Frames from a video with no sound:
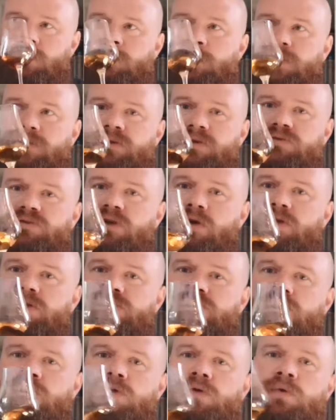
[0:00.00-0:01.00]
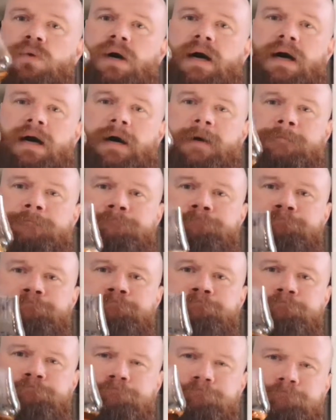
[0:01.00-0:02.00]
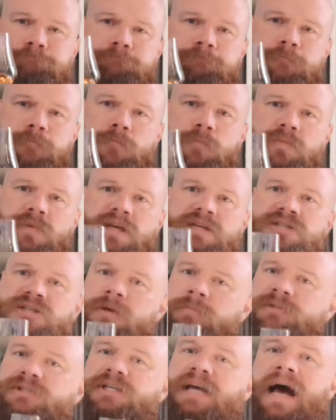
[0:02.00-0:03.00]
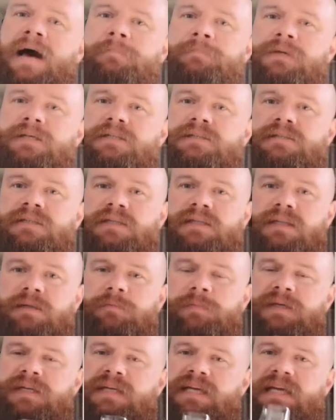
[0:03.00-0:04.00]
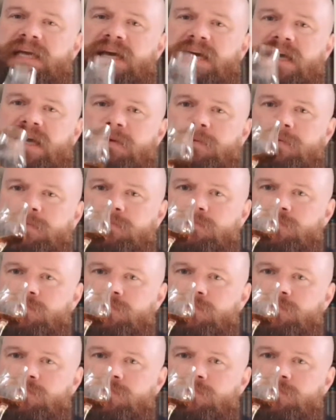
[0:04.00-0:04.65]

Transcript: but there's also some sharpness and a little bit of kick.